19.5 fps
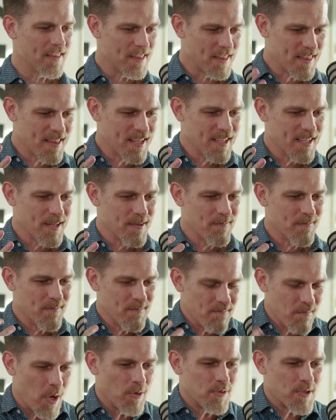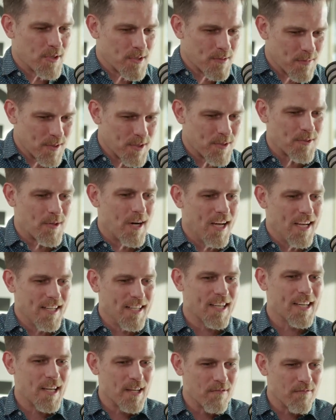The Moses was trying
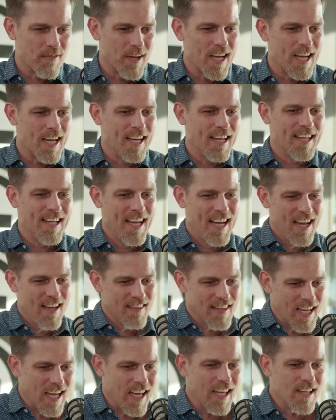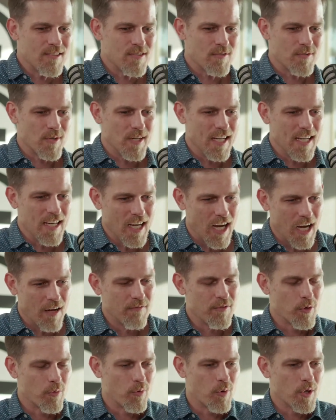to convey the history
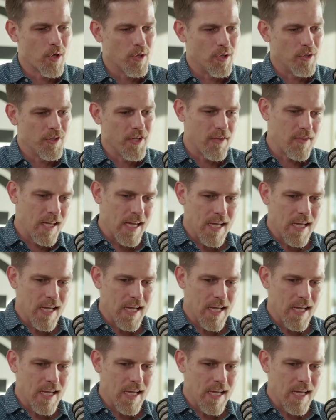of the world and the